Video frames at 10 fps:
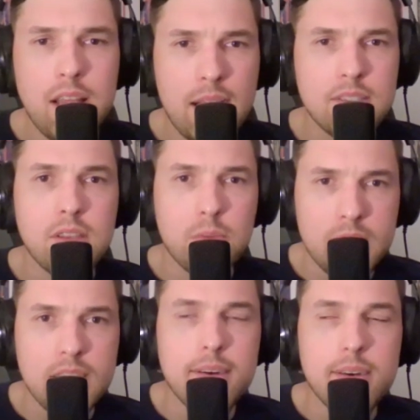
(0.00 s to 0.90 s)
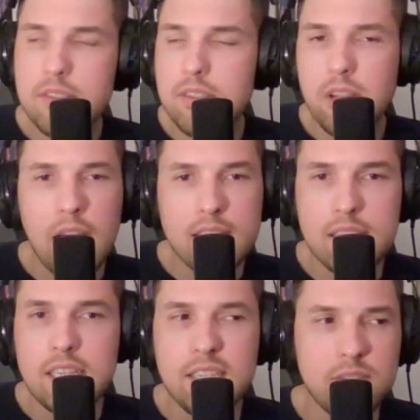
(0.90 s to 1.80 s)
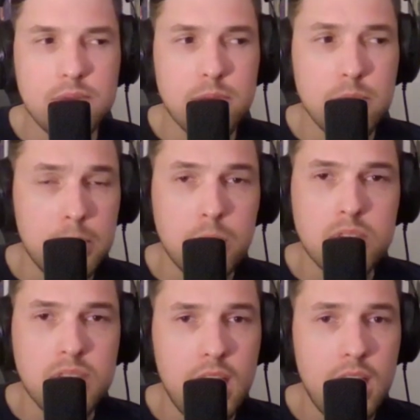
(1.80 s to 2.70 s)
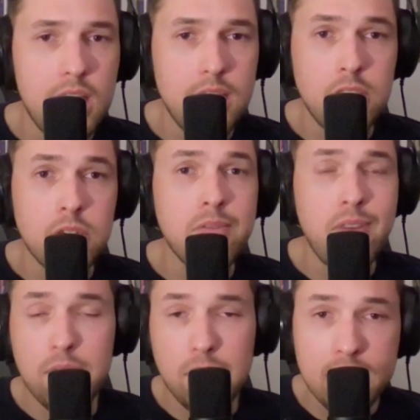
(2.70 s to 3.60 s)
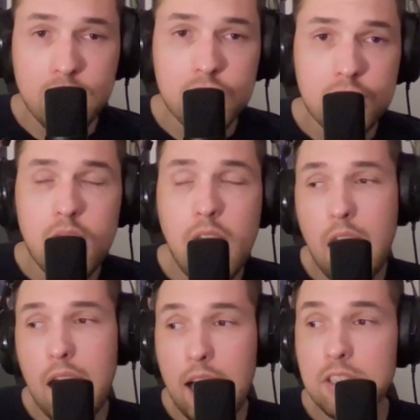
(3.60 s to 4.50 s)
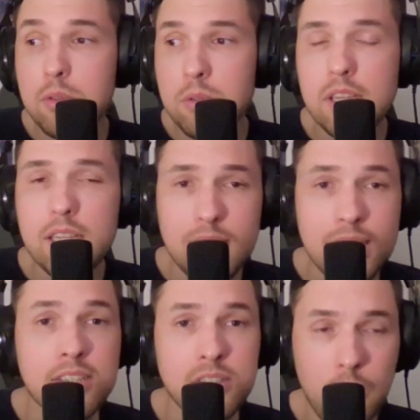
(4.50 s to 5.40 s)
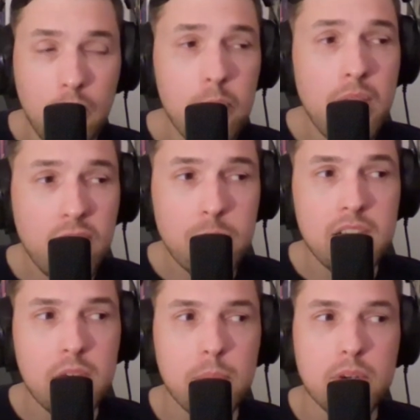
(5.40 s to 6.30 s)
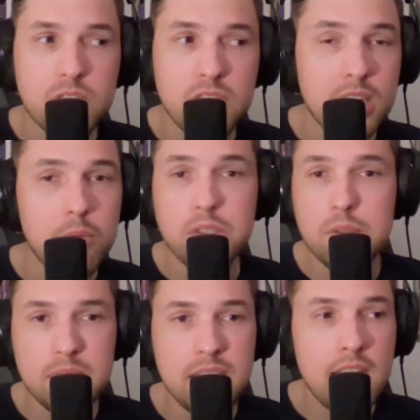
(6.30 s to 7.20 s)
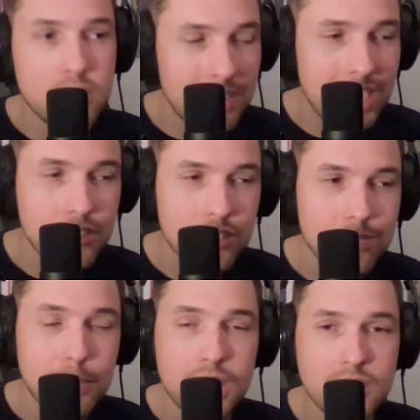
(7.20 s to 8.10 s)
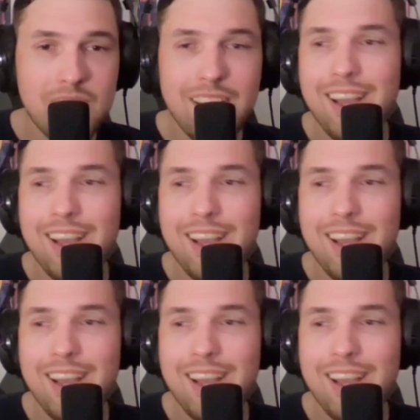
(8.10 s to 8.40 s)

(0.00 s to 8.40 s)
last 3 years. I think he's built a good foundation. I do think, yes, the overpay for Mikal Bridges, I think, was the big head scratcher because